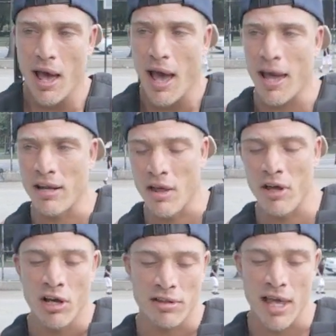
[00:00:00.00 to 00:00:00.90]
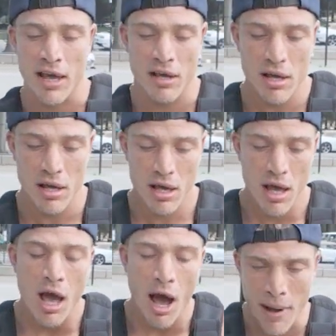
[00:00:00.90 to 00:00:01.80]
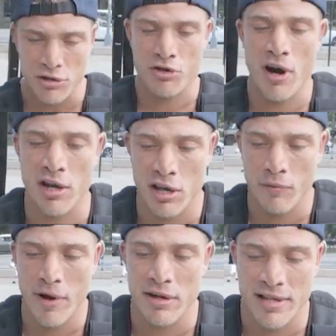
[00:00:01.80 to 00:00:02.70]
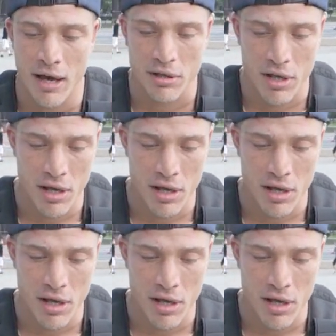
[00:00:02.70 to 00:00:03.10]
And another good thing about training your rear delt